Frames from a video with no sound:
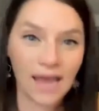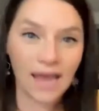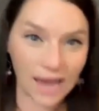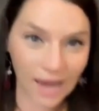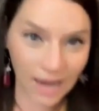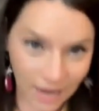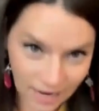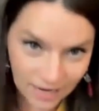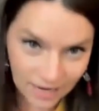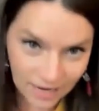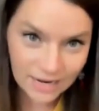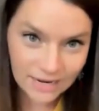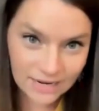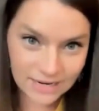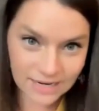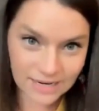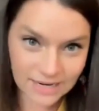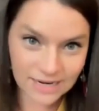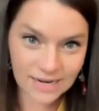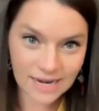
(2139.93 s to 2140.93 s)
a
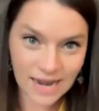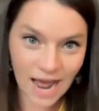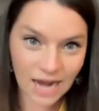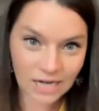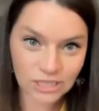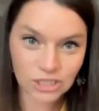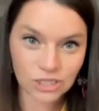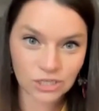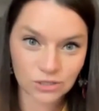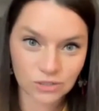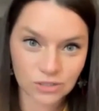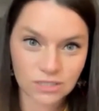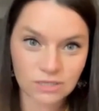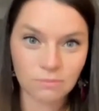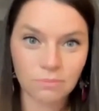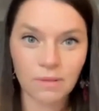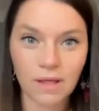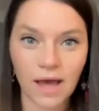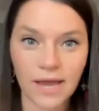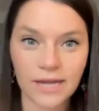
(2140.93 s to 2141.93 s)
national
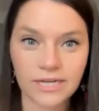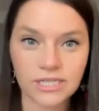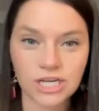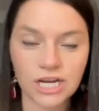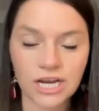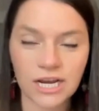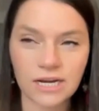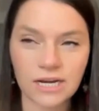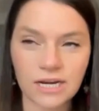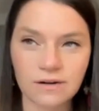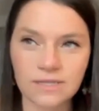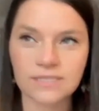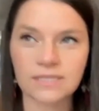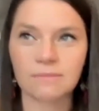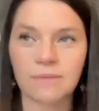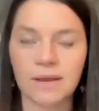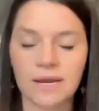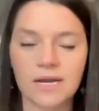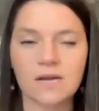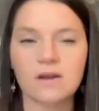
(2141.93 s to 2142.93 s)
supply chain, or has it
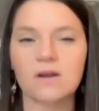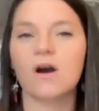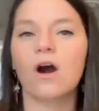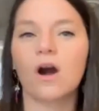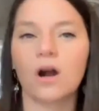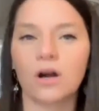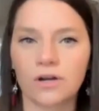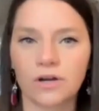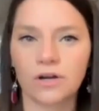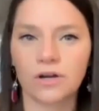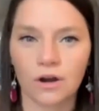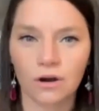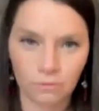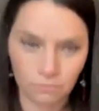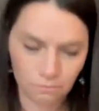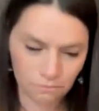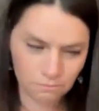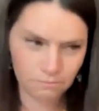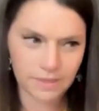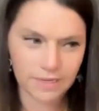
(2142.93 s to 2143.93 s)
made it harder
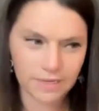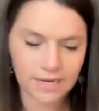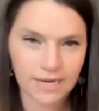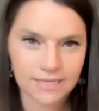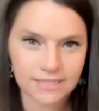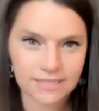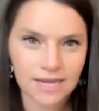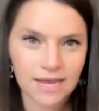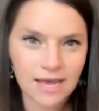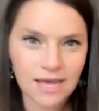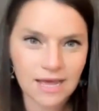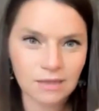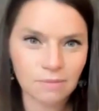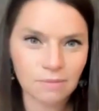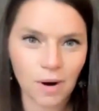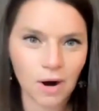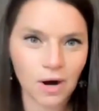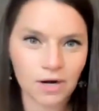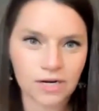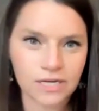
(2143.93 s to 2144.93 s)
because the
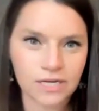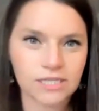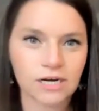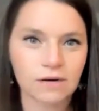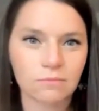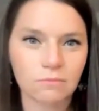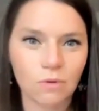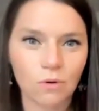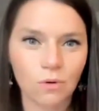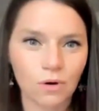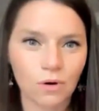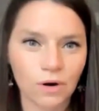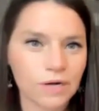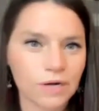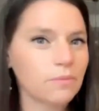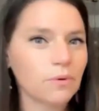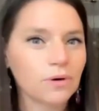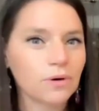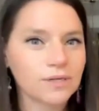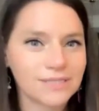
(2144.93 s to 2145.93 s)
parties are more
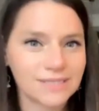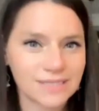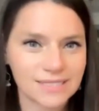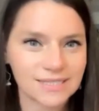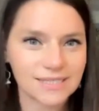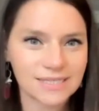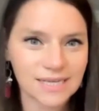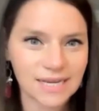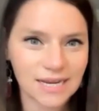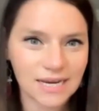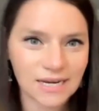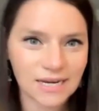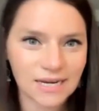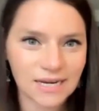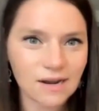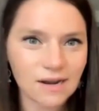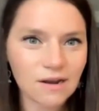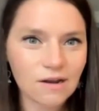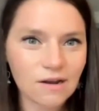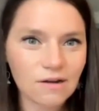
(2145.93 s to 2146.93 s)
and more distant
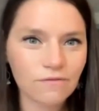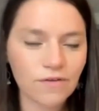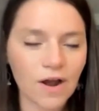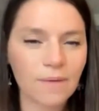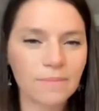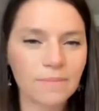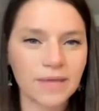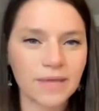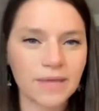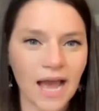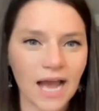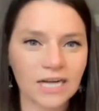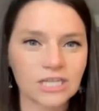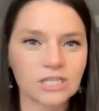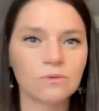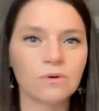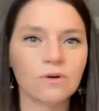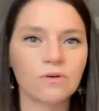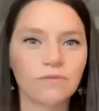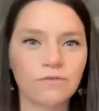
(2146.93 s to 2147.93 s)
from the
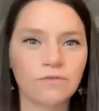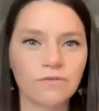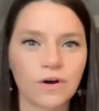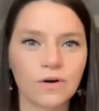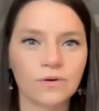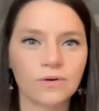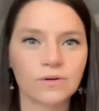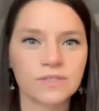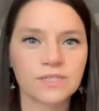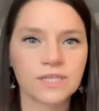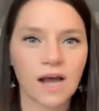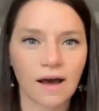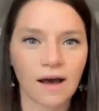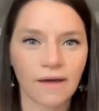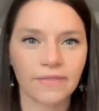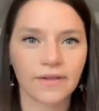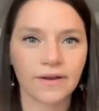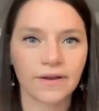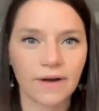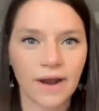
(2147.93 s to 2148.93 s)
actual folks
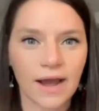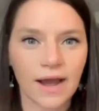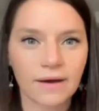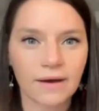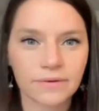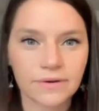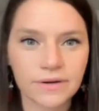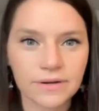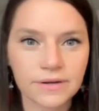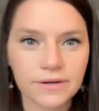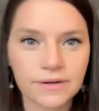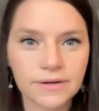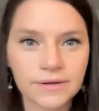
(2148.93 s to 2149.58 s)
on the ground?